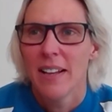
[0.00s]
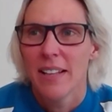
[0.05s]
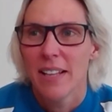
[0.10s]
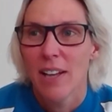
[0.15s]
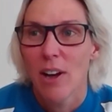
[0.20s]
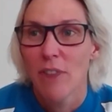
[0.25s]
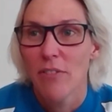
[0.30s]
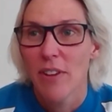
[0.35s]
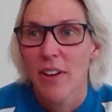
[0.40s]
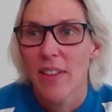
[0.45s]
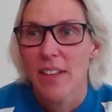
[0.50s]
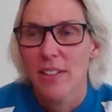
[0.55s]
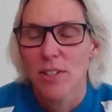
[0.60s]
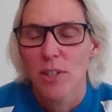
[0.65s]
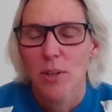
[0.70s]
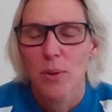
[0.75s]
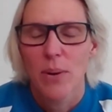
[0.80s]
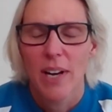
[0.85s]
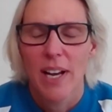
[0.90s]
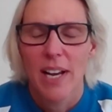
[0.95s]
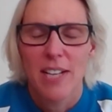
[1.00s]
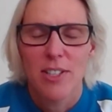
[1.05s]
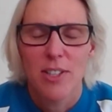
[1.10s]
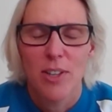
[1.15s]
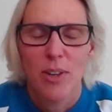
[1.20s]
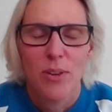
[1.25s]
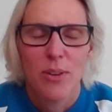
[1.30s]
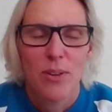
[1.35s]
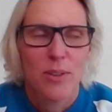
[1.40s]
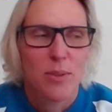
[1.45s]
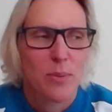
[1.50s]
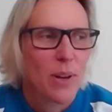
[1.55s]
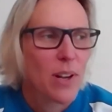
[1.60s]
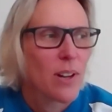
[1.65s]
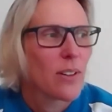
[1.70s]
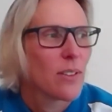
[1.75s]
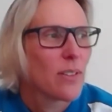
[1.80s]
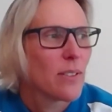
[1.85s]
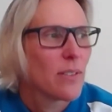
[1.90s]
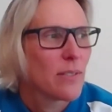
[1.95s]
Yeah, I found that too when I had children as well.